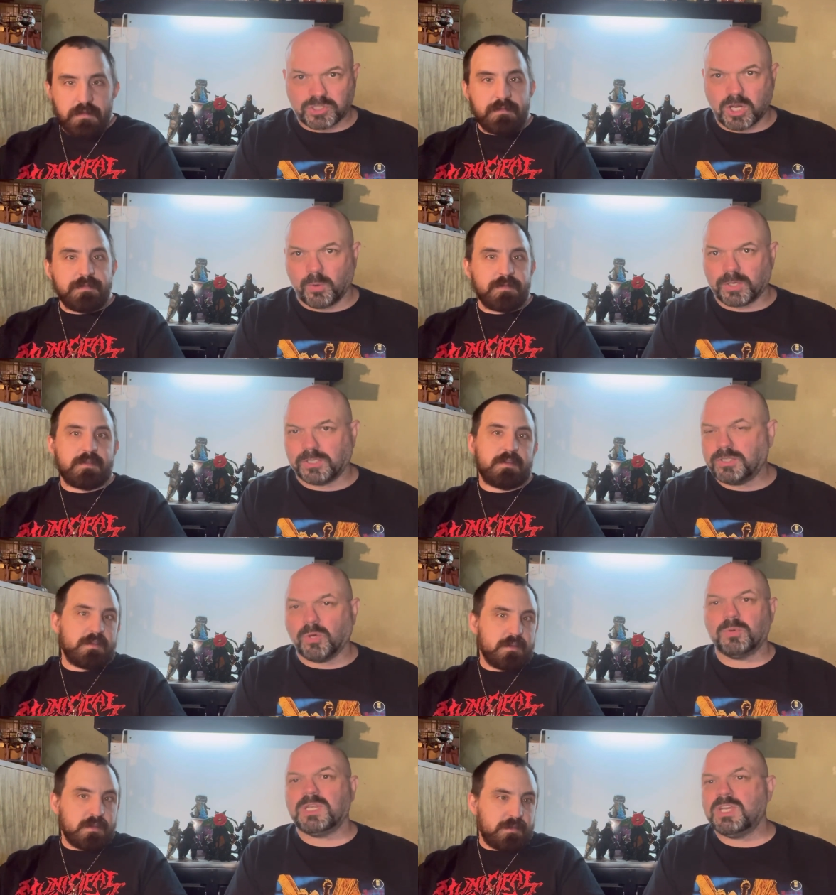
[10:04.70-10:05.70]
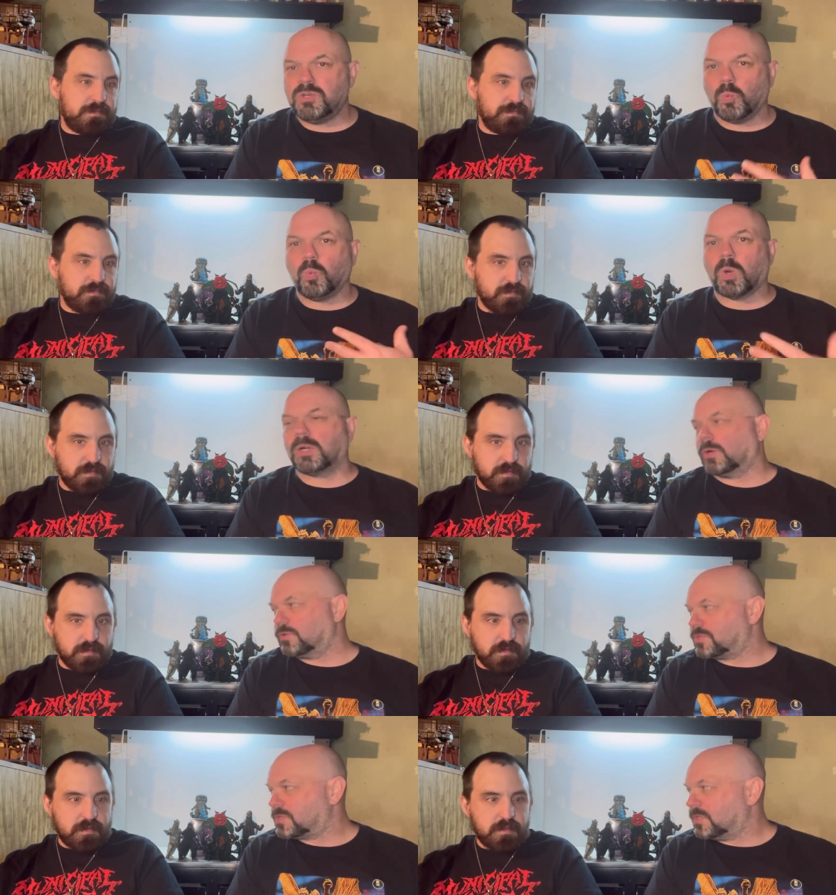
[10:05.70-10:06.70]
Speaker 1: on. You don't need words,
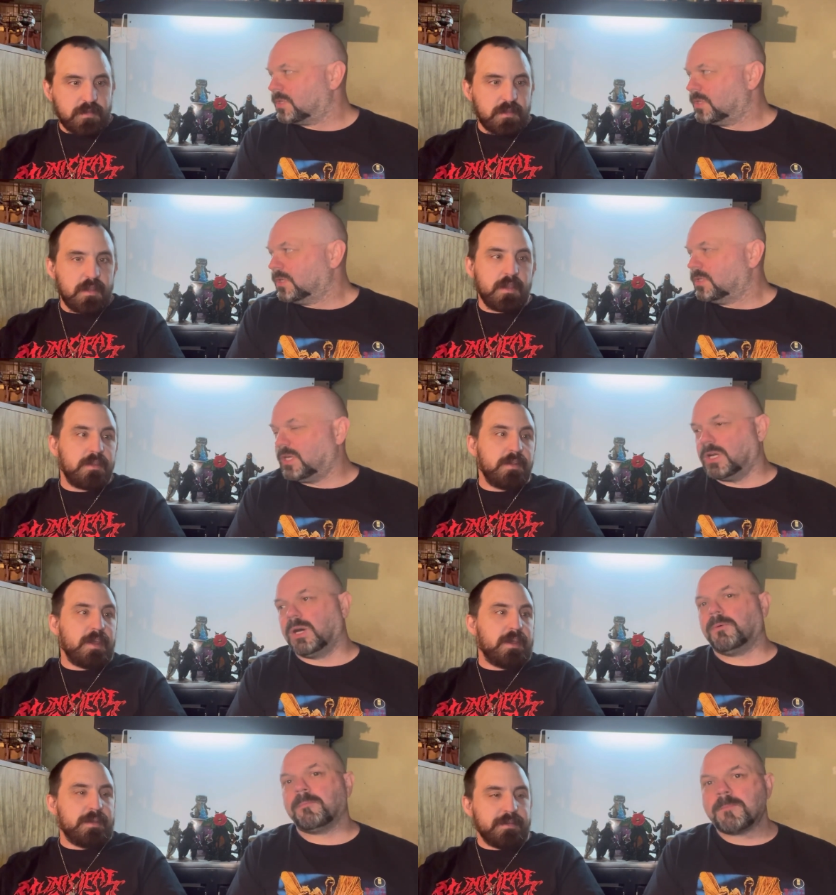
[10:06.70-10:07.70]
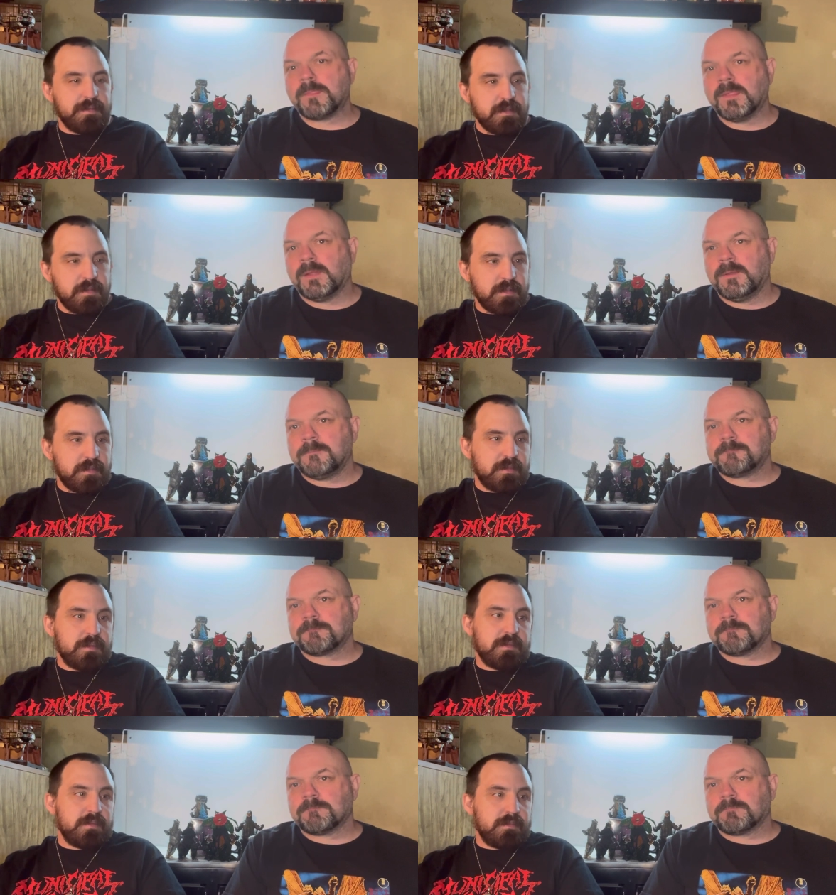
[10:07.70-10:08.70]
you know. Yeah.
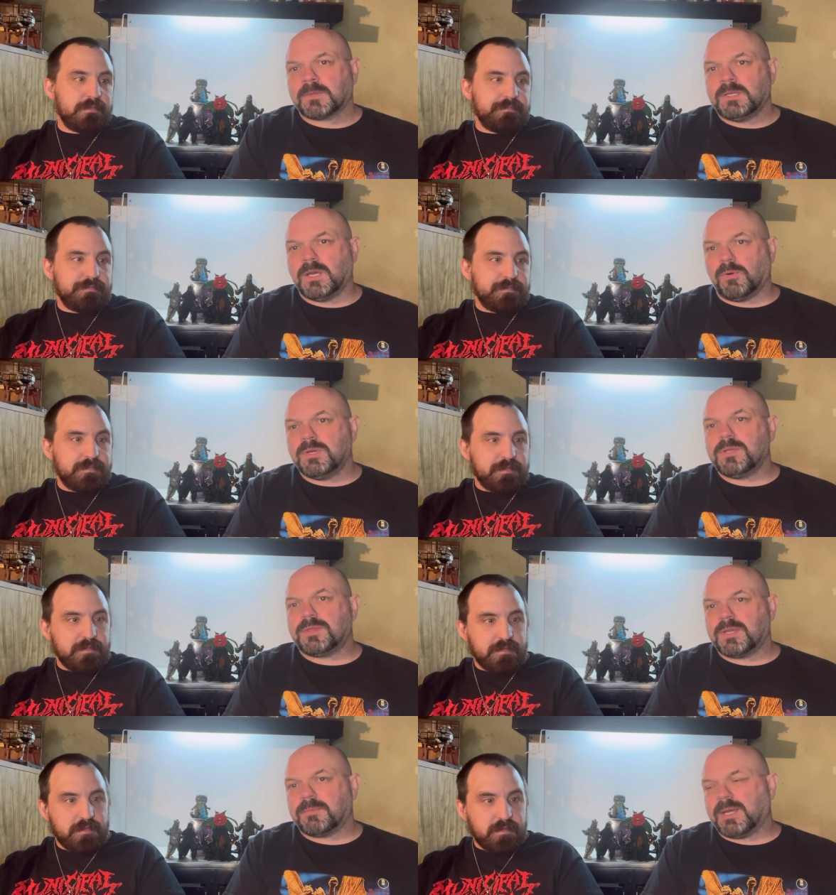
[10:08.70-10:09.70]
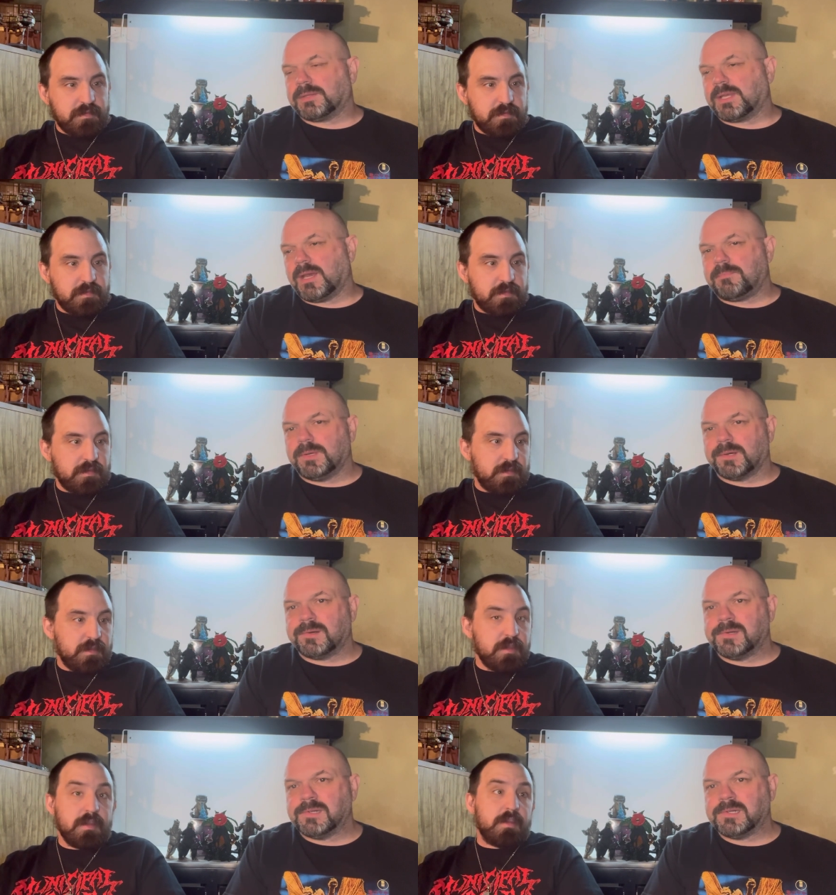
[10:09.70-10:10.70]
You know, what do you think about that, Bill?
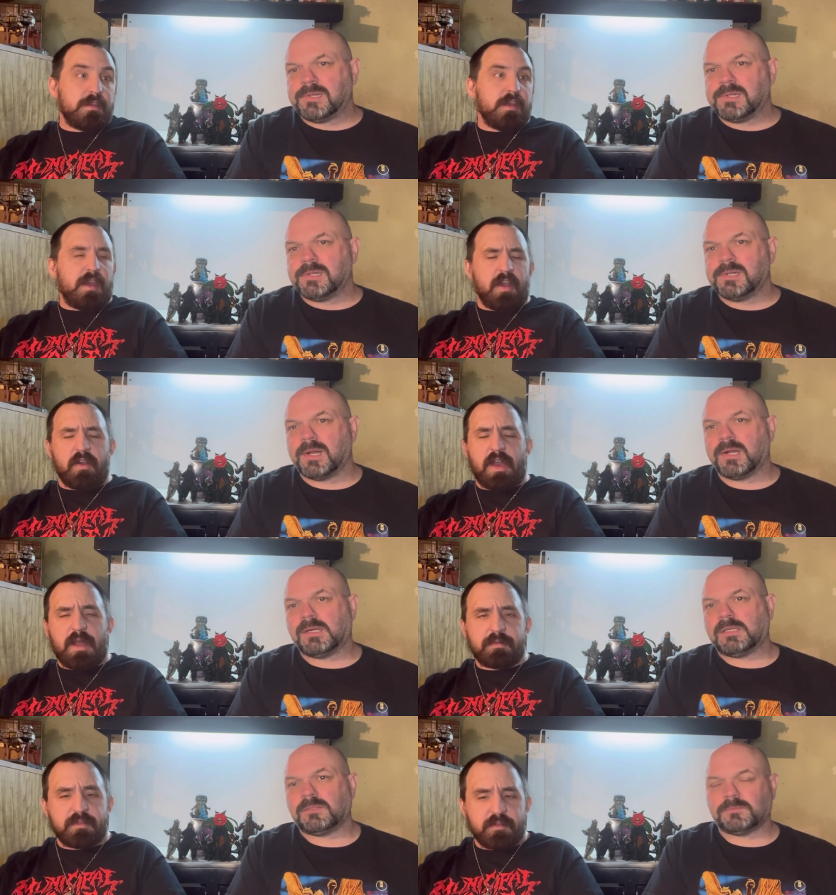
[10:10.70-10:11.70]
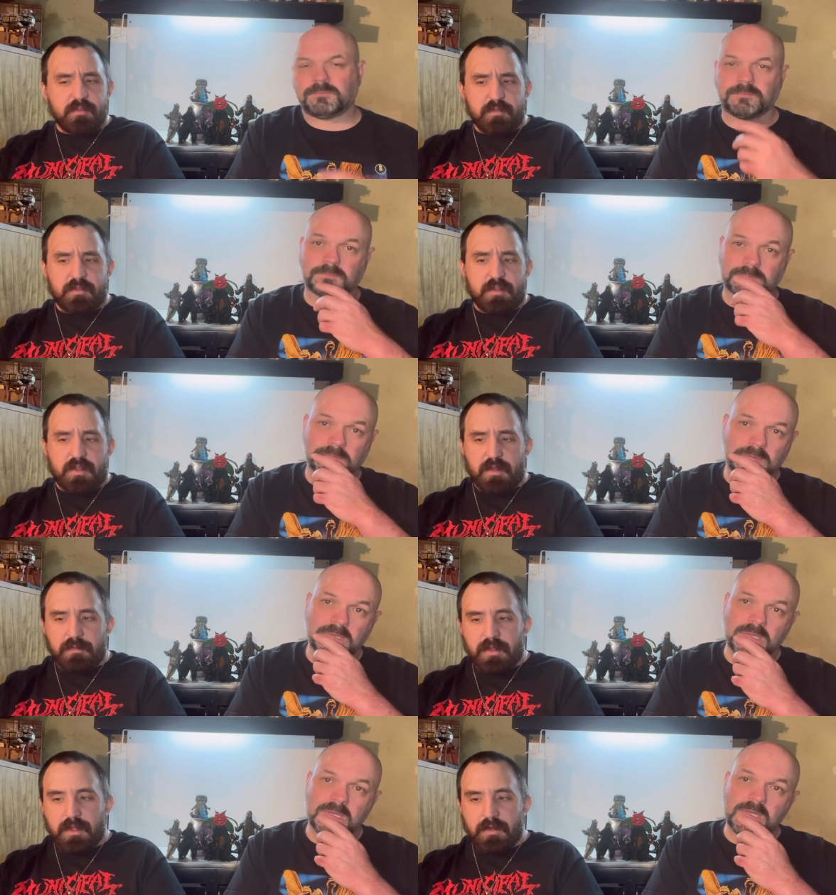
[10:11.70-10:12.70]
Speaker 2: Oh, absolutely. I
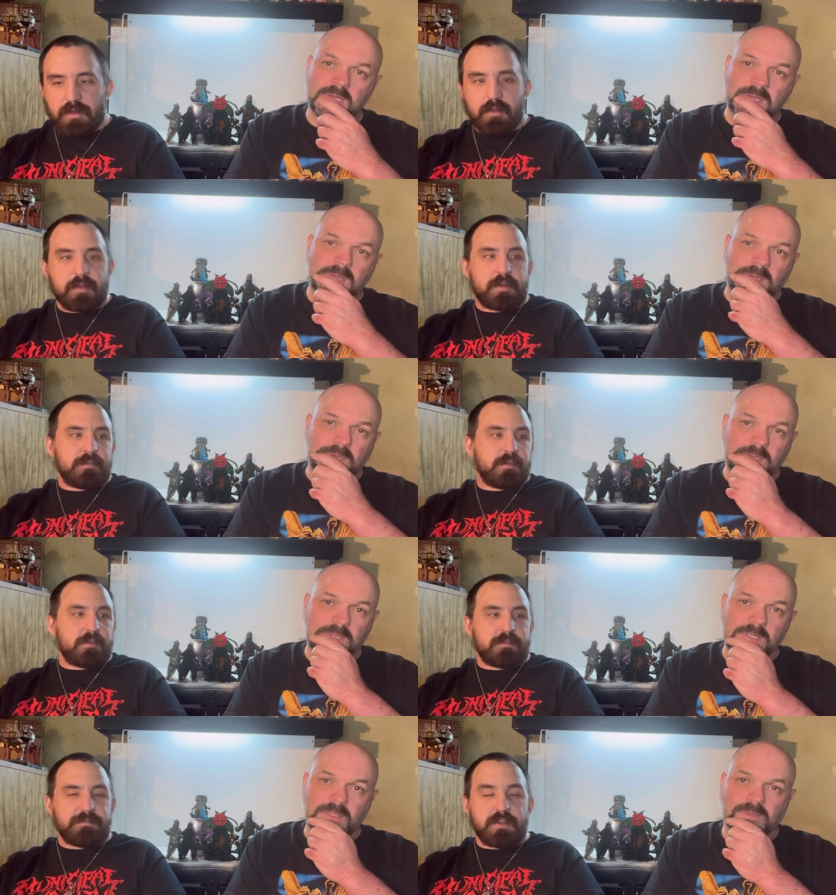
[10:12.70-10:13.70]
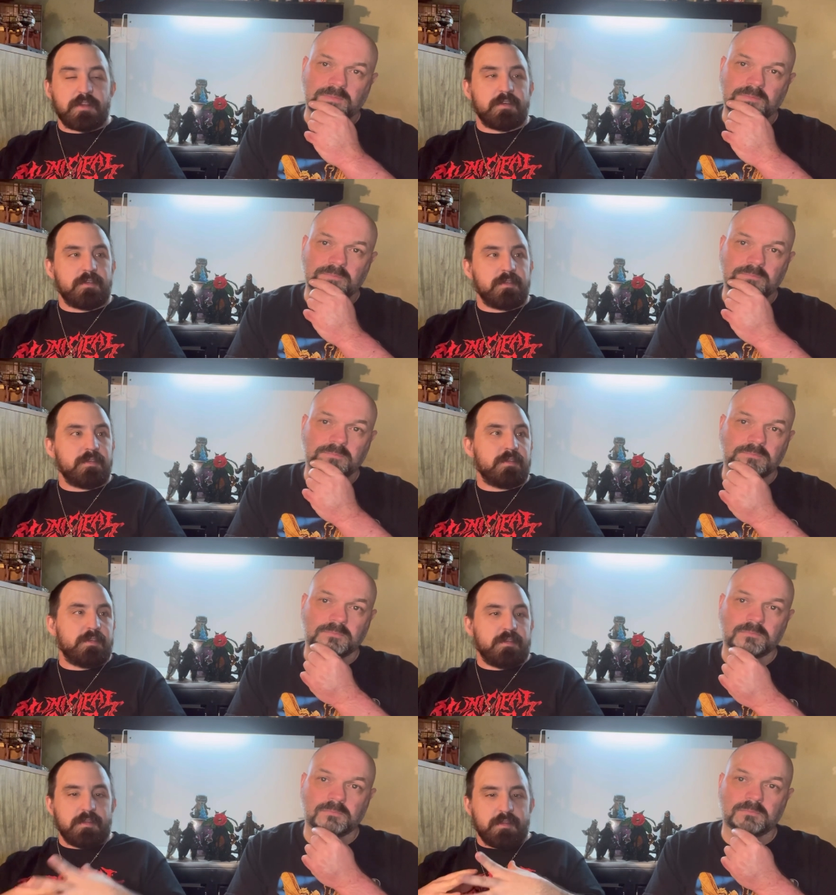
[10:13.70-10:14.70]
mean, you can just feel
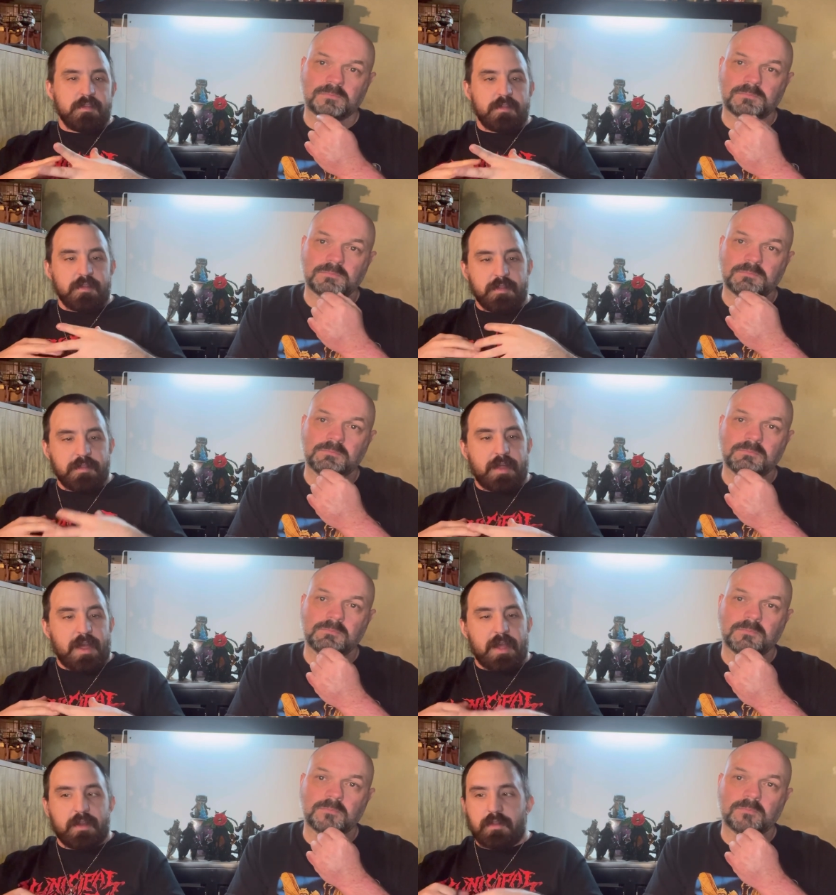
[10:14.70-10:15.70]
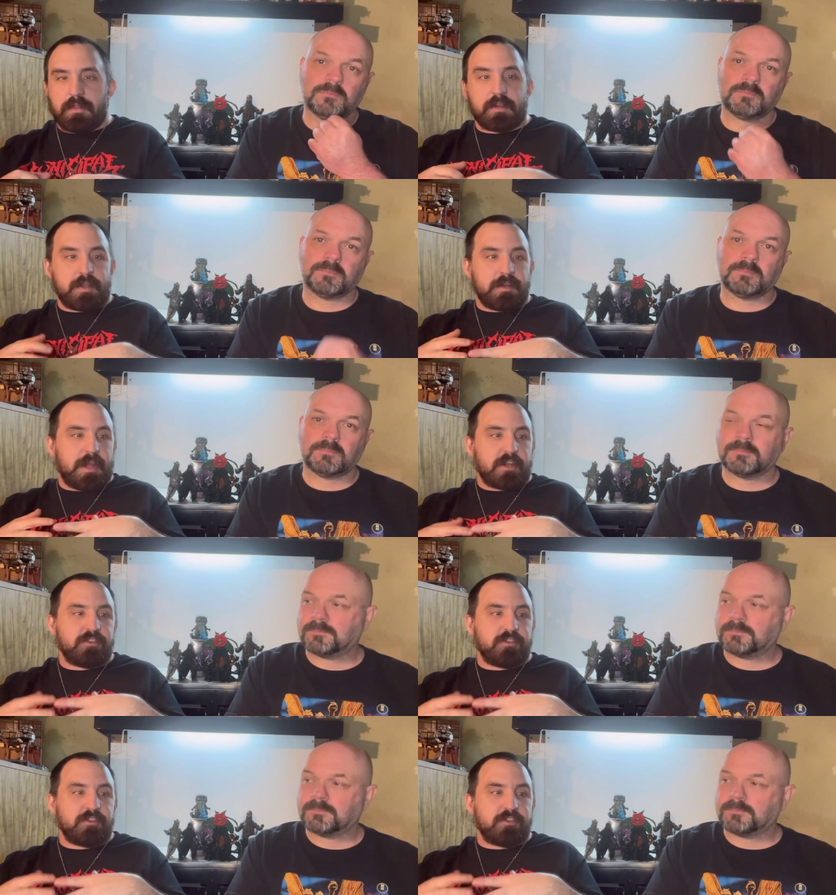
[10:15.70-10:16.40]
that the connection
Speaker 1: to the